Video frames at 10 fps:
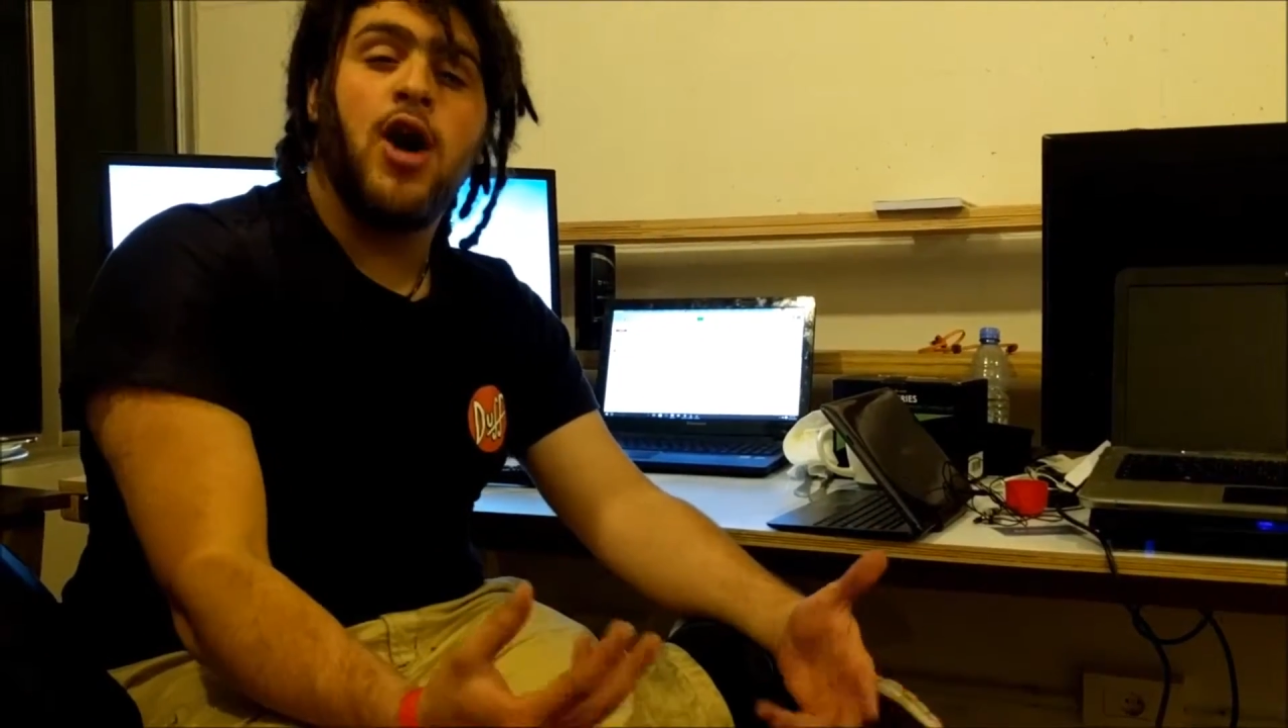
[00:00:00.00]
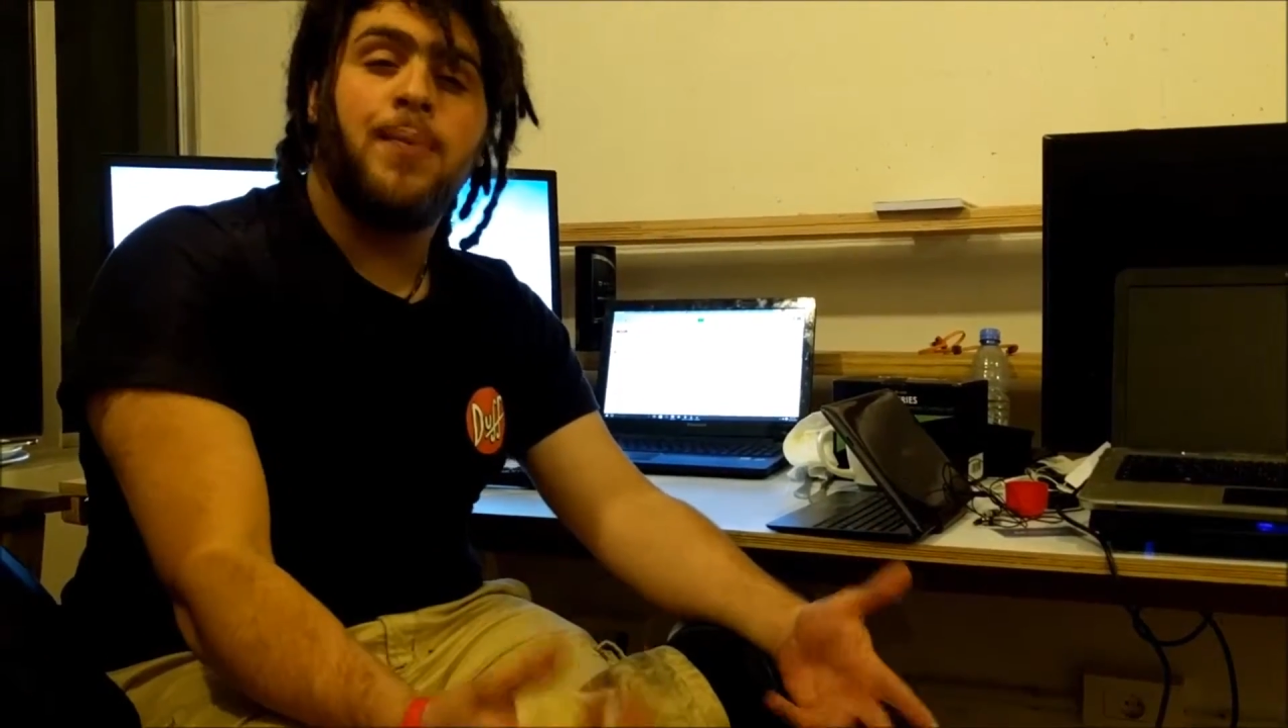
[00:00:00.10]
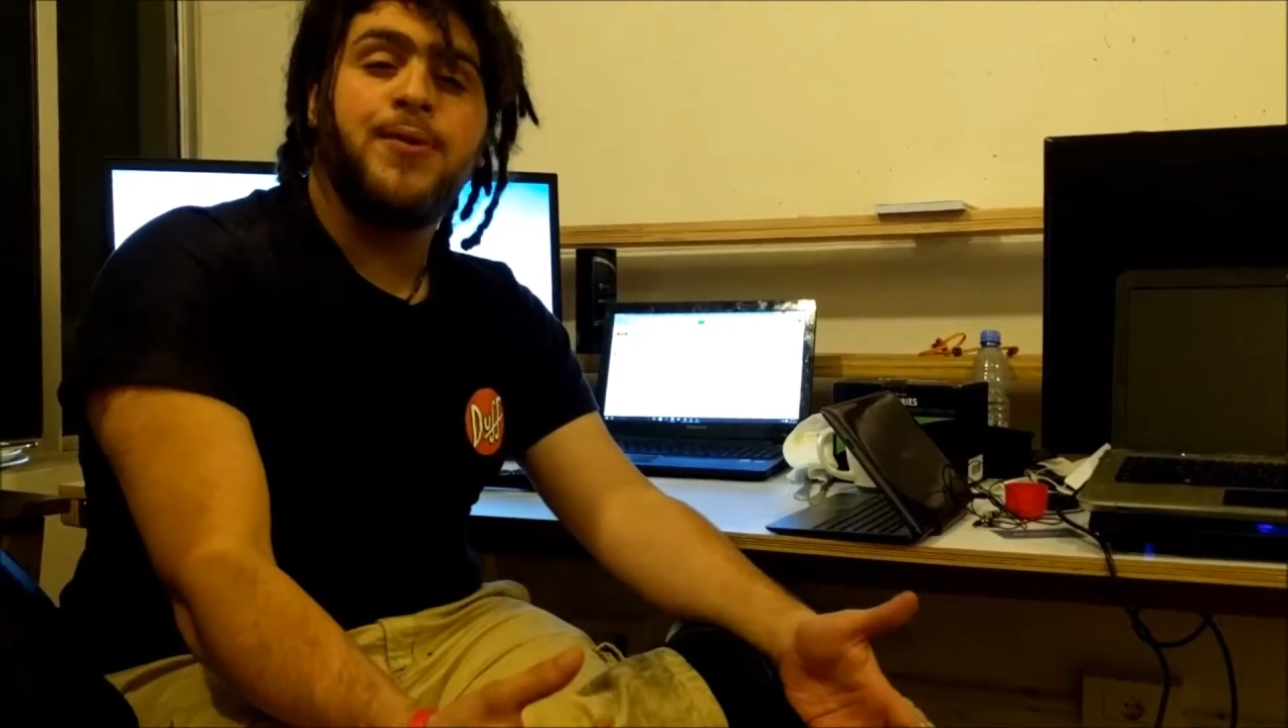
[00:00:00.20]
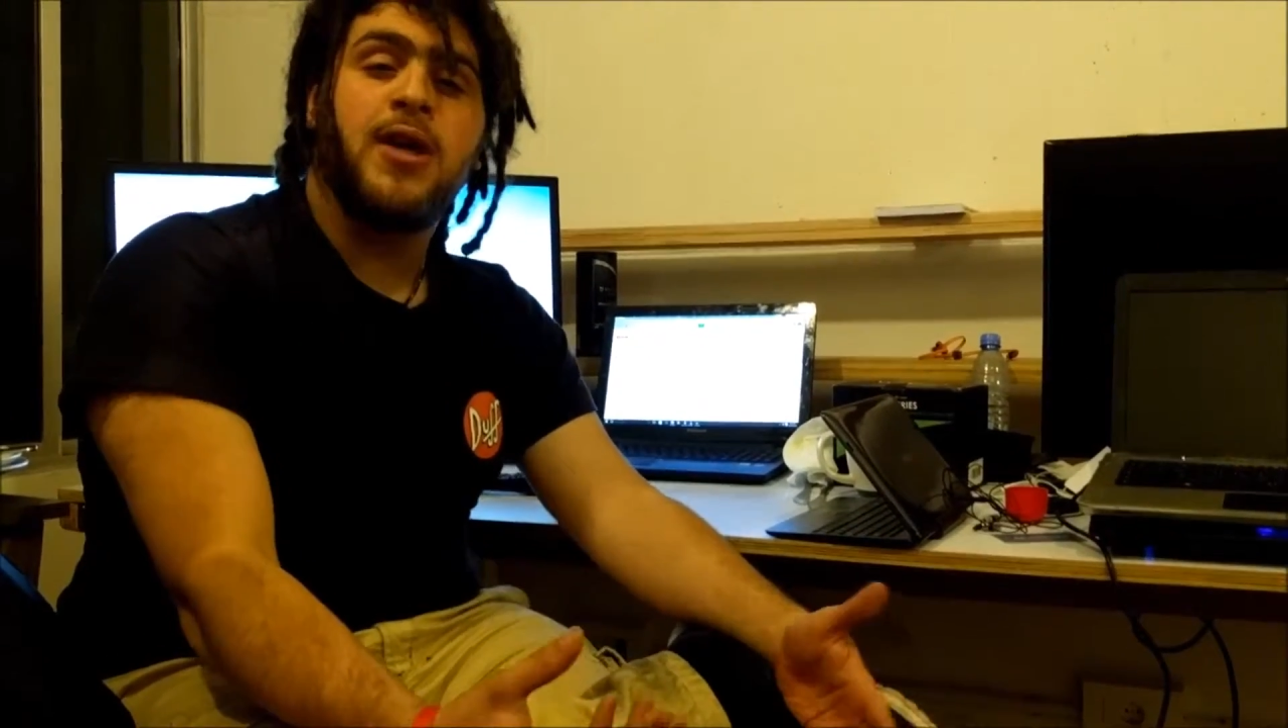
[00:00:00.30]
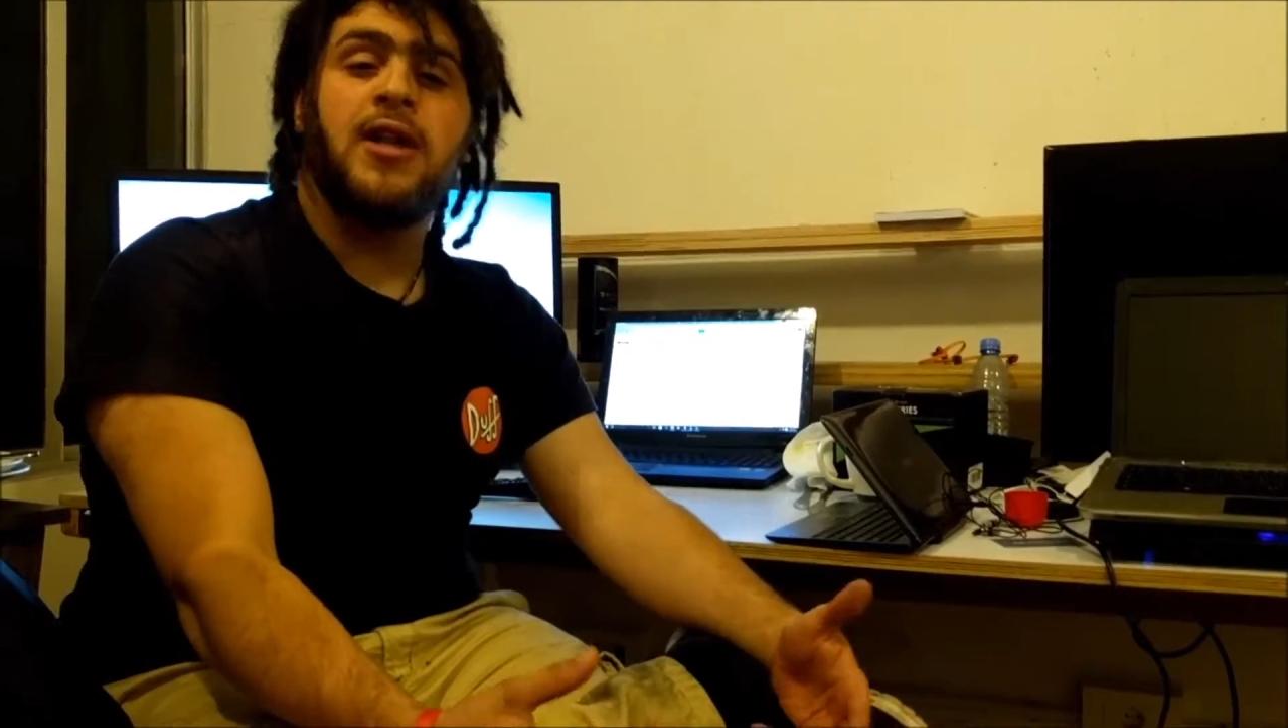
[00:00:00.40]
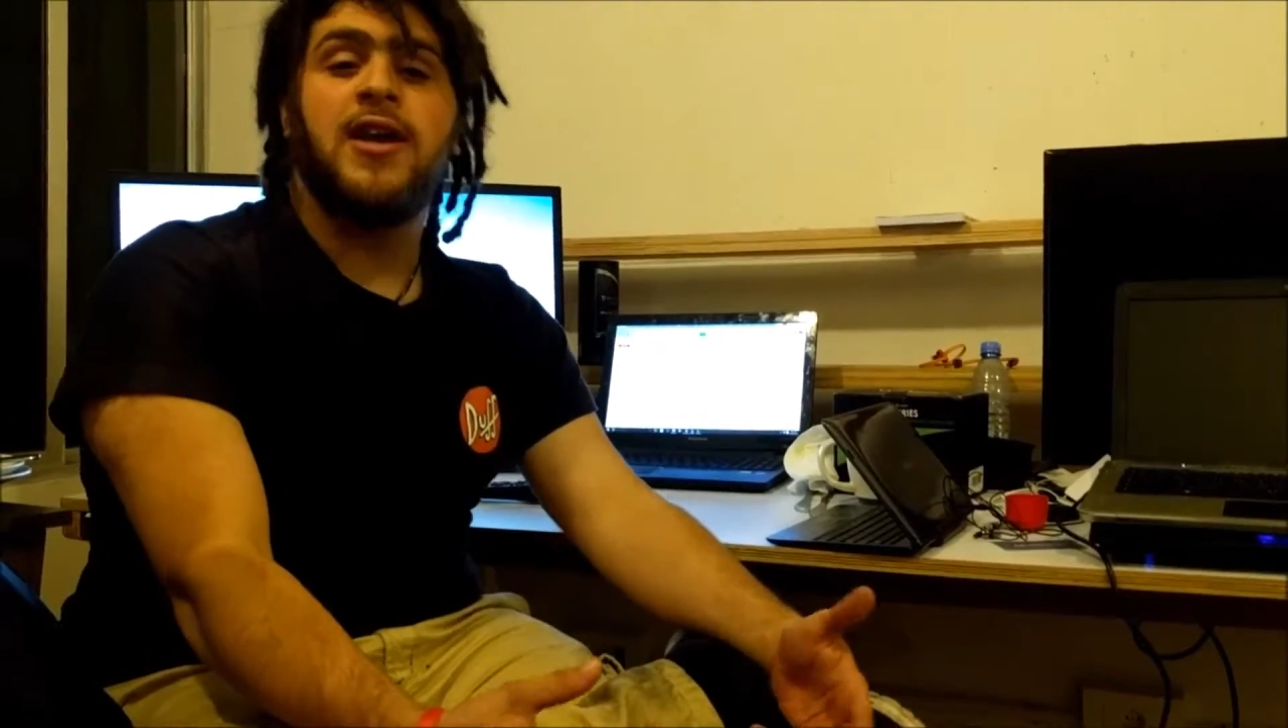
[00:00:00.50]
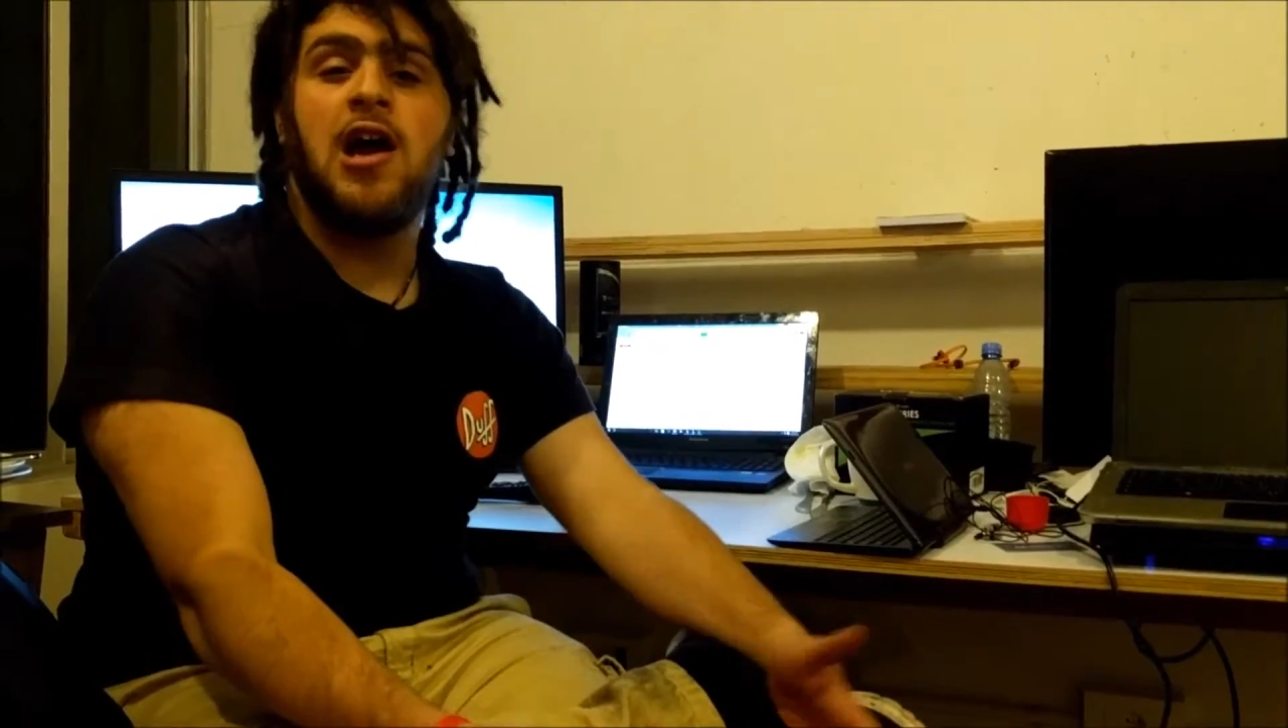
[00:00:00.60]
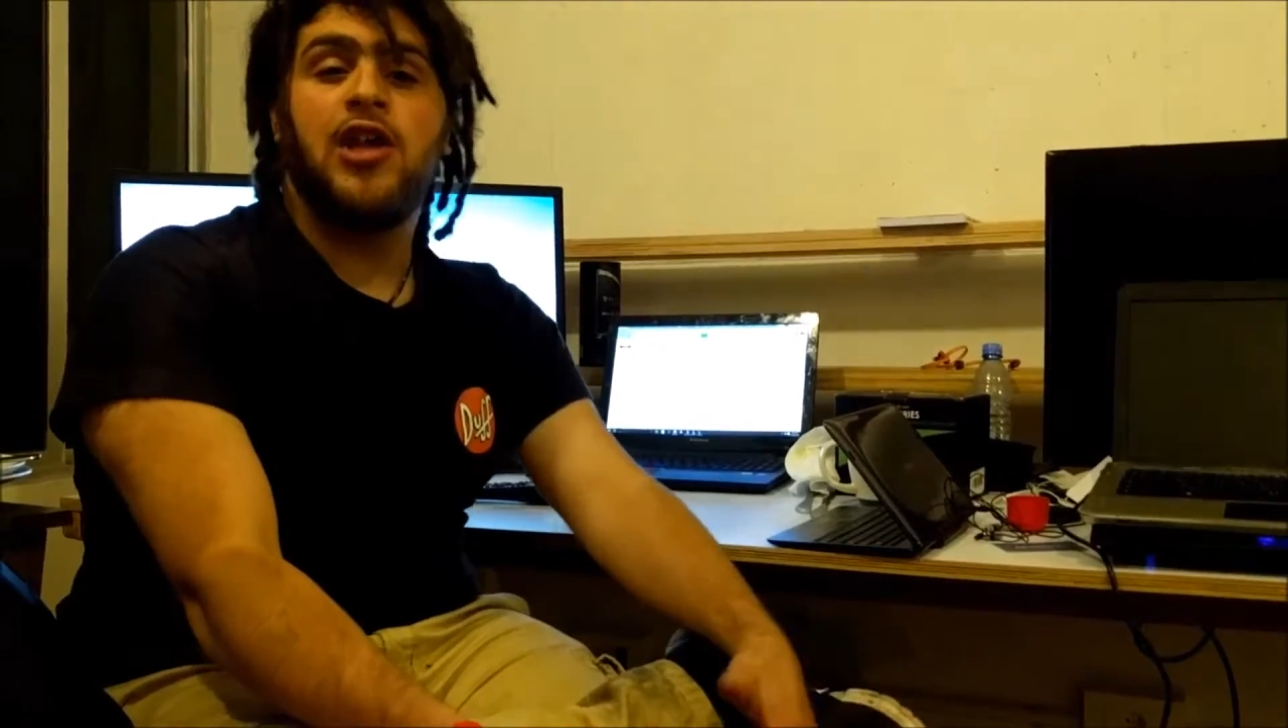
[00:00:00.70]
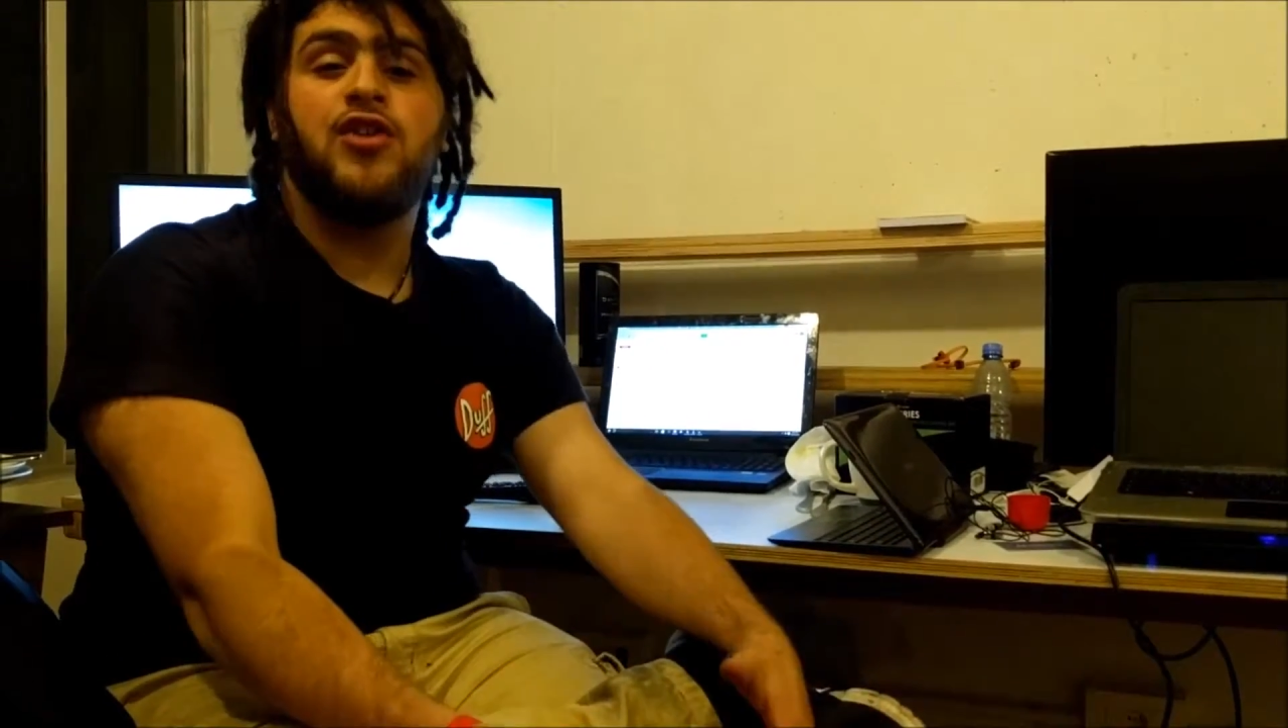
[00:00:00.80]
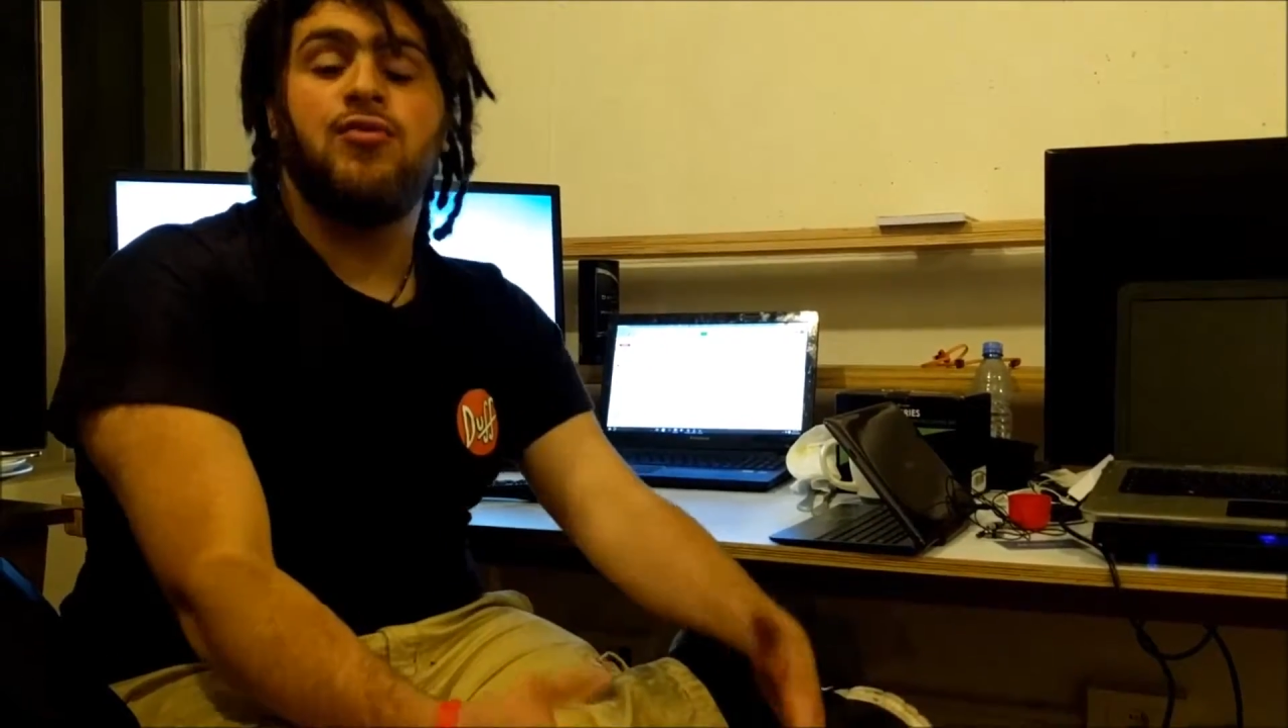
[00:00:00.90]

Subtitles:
optical character